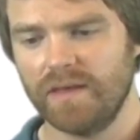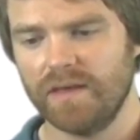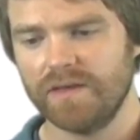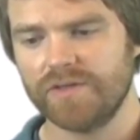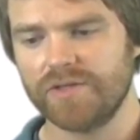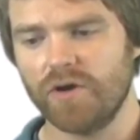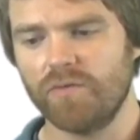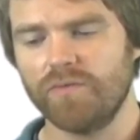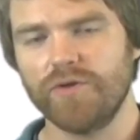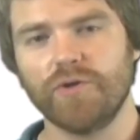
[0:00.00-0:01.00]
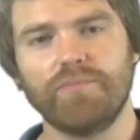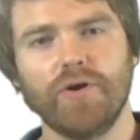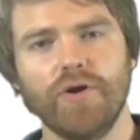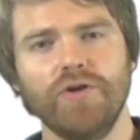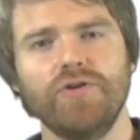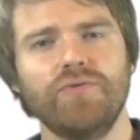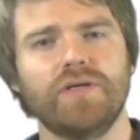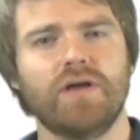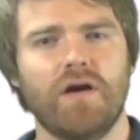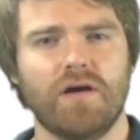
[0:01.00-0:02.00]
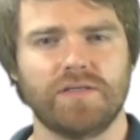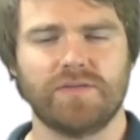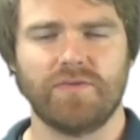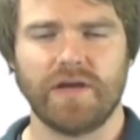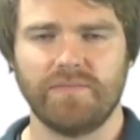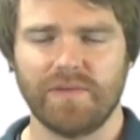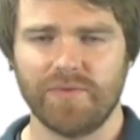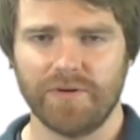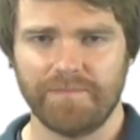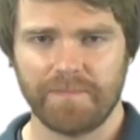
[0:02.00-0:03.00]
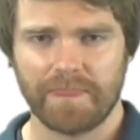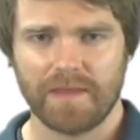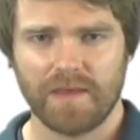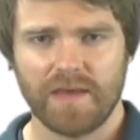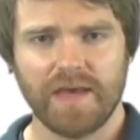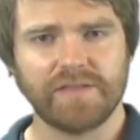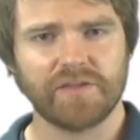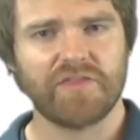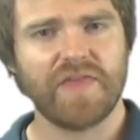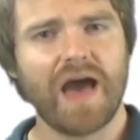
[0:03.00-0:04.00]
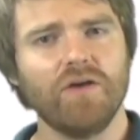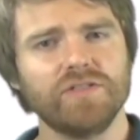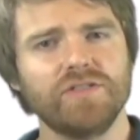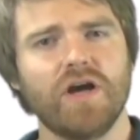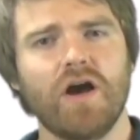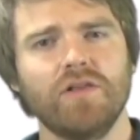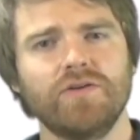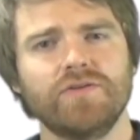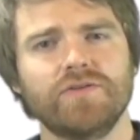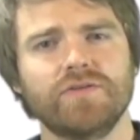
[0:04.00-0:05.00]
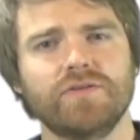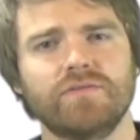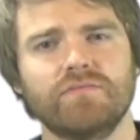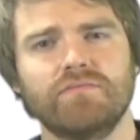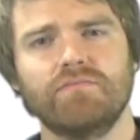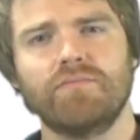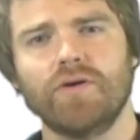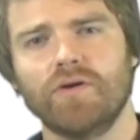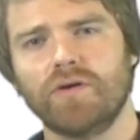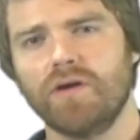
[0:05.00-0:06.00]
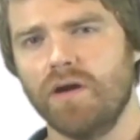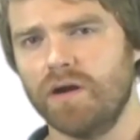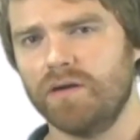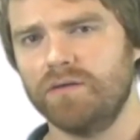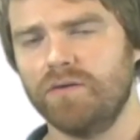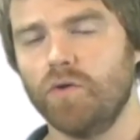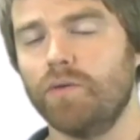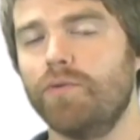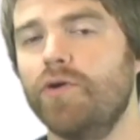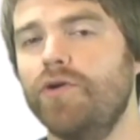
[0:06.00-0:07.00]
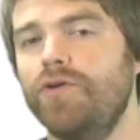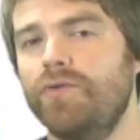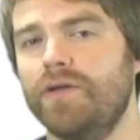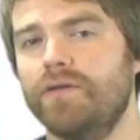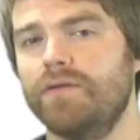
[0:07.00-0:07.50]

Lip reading: So your per unit cost, right? Remember, it's $1,000 per car or per unit.